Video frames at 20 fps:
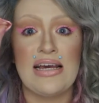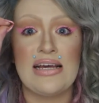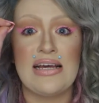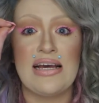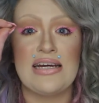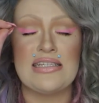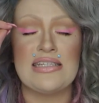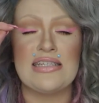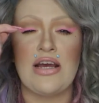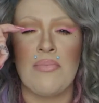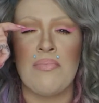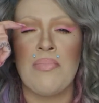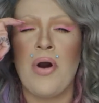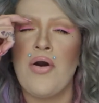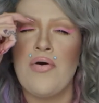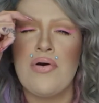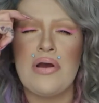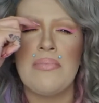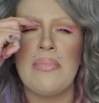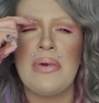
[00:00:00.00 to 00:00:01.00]
because they're
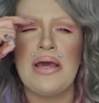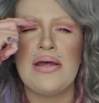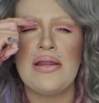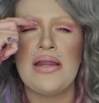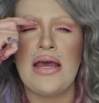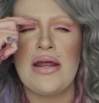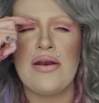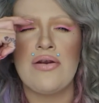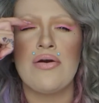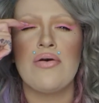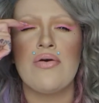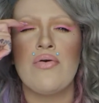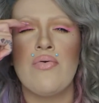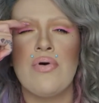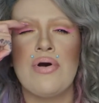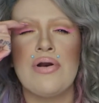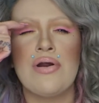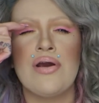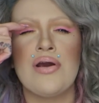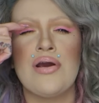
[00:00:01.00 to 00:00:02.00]
poking me on the inner
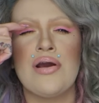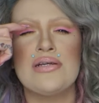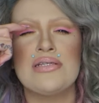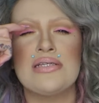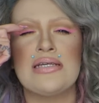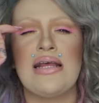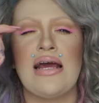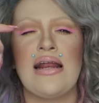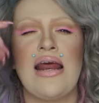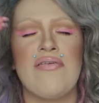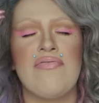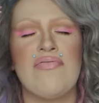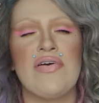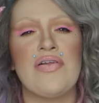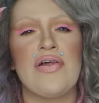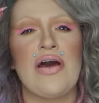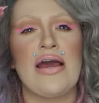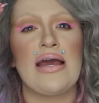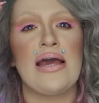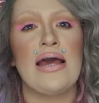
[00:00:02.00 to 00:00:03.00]
corners, and then I
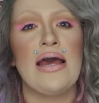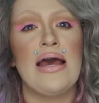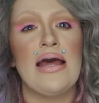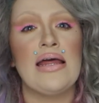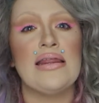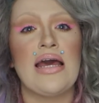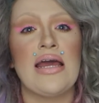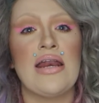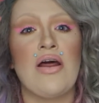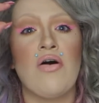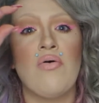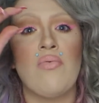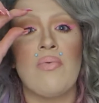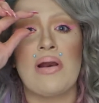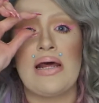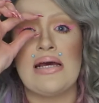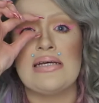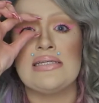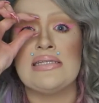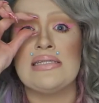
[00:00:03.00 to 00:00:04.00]
feel like they don't
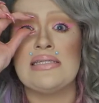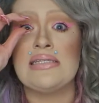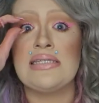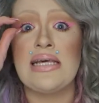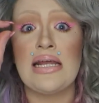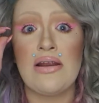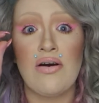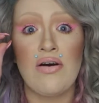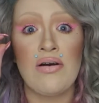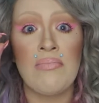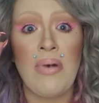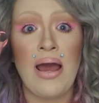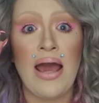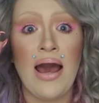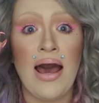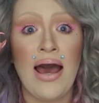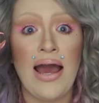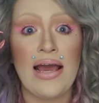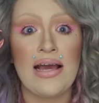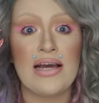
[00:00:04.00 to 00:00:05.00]
want to sit on
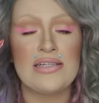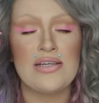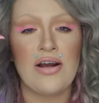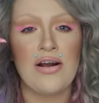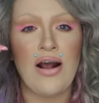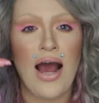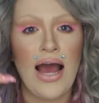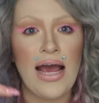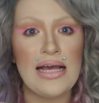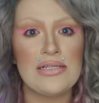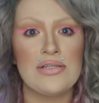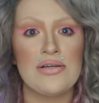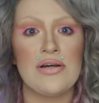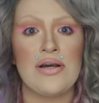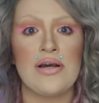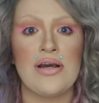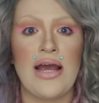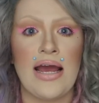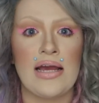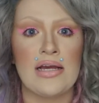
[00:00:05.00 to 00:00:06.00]
my eye, because our eyes
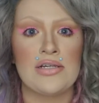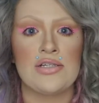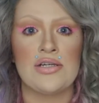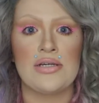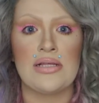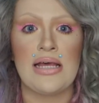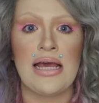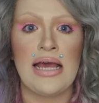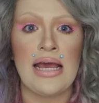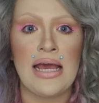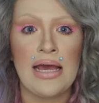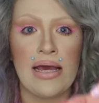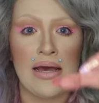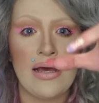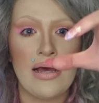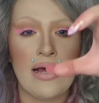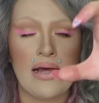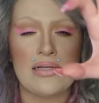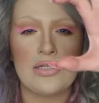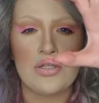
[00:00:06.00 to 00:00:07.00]
are actually
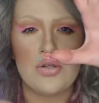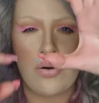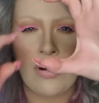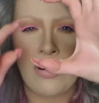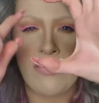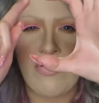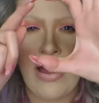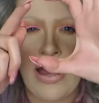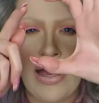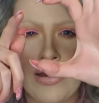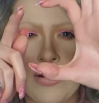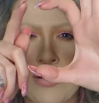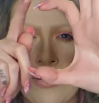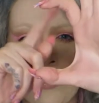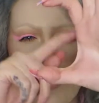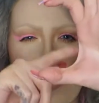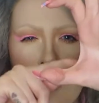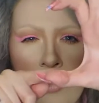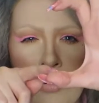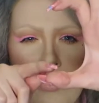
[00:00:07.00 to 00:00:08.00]
sort of like
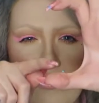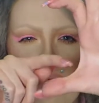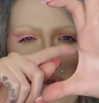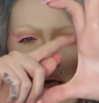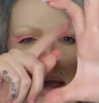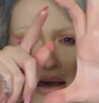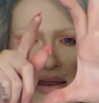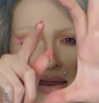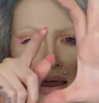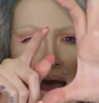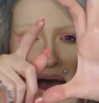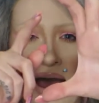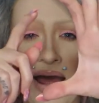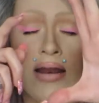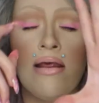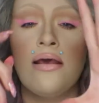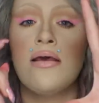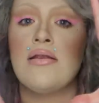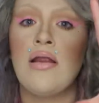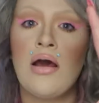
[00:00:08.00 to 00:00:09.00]
curved like that.